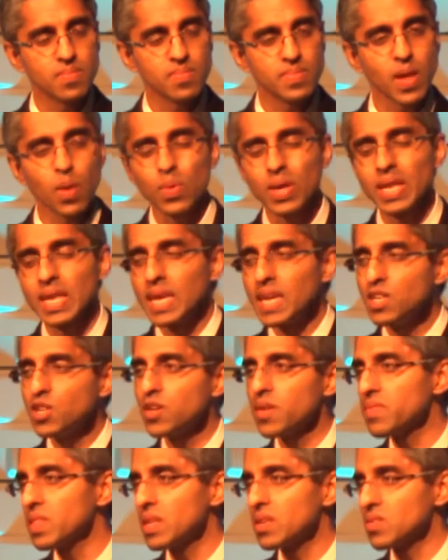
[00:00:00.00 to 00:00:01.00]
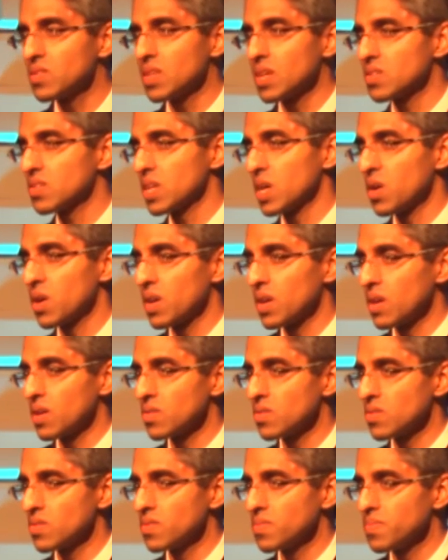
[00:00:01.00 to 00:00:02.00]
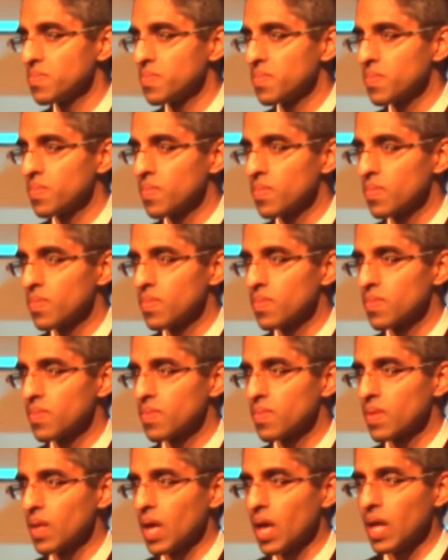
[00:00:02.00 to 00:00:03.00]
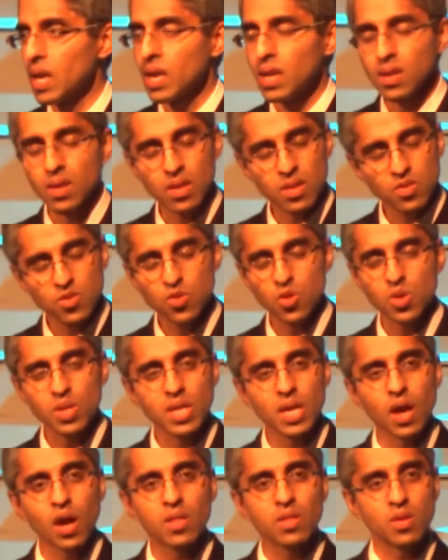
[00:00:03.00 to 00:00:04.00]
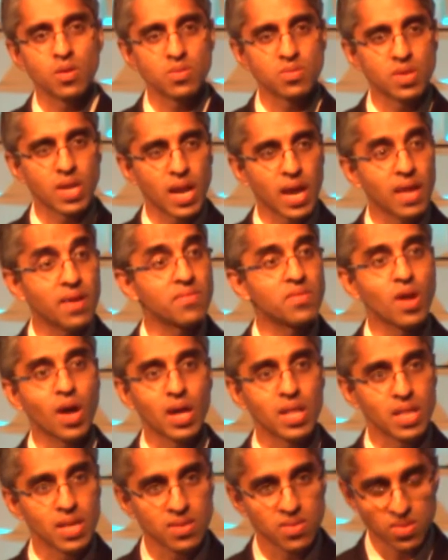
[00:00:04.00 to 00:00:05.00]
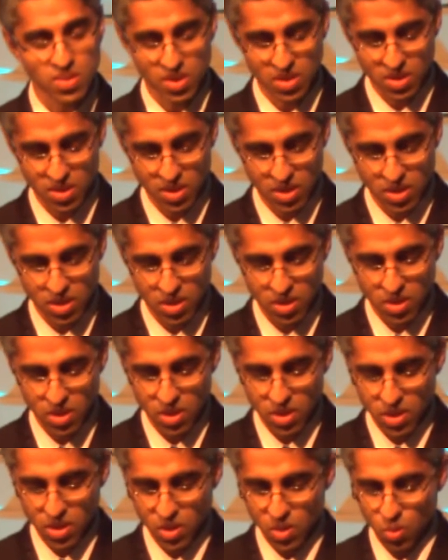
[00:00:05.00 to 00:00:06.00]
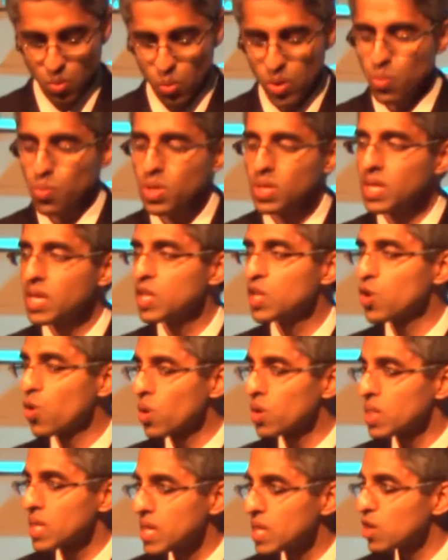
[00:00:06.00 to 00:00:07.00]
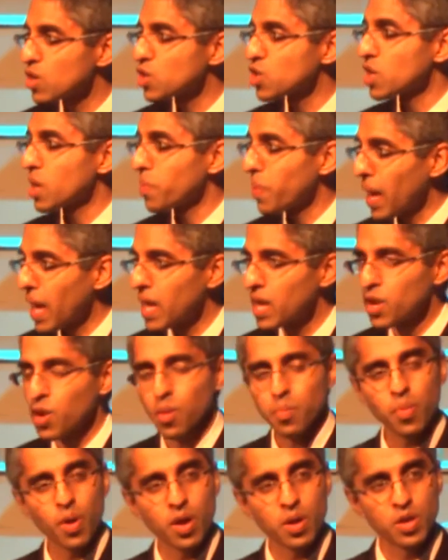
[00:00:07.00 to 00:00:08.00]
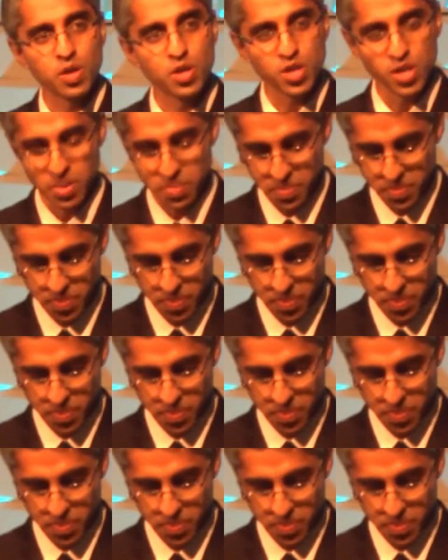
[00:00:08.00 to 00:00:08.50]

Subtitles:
Now, in each of these 6 areas, and in certainly others that I have not listed, we will need your leadership and your partnership.